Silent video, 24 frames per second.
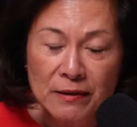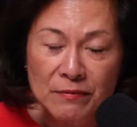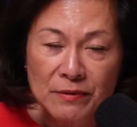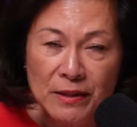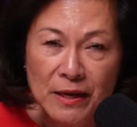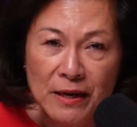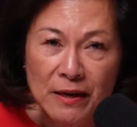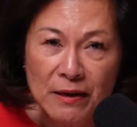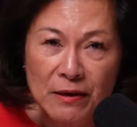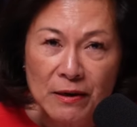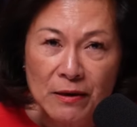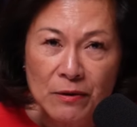
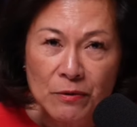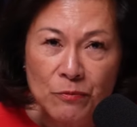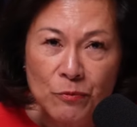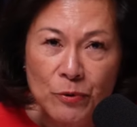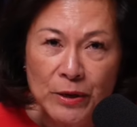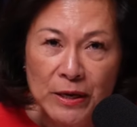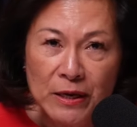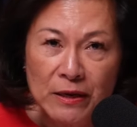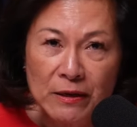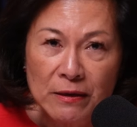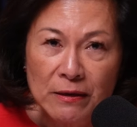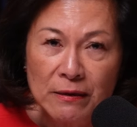that we
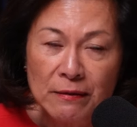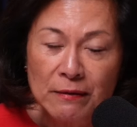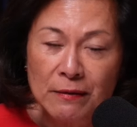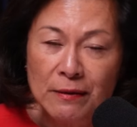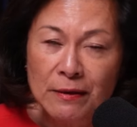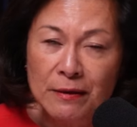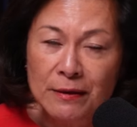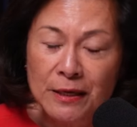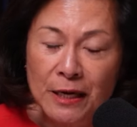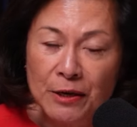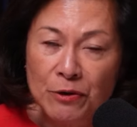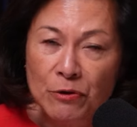can
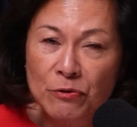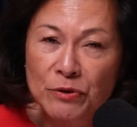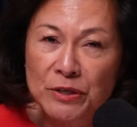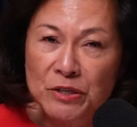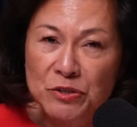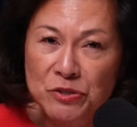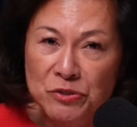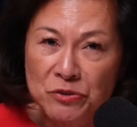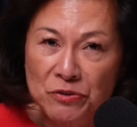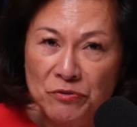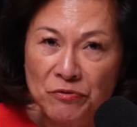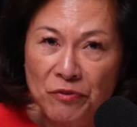not only
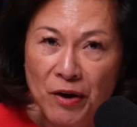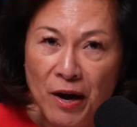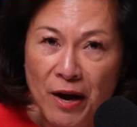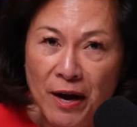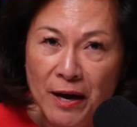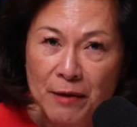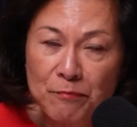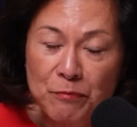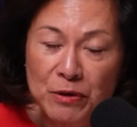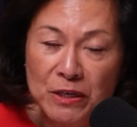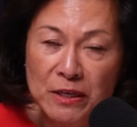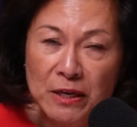
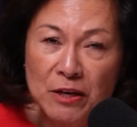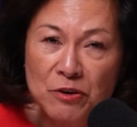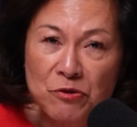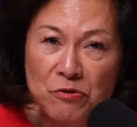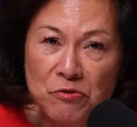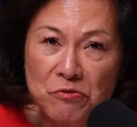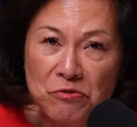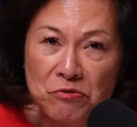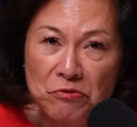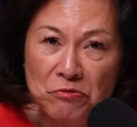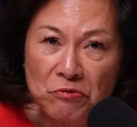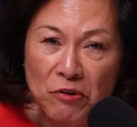survive, but can you
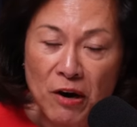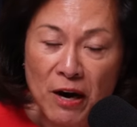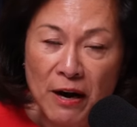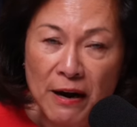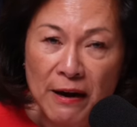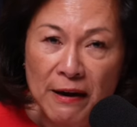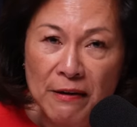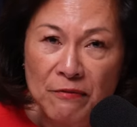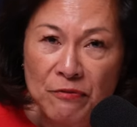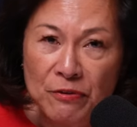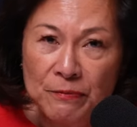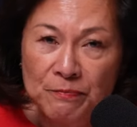
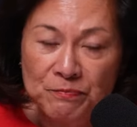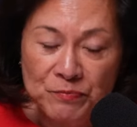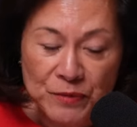thrive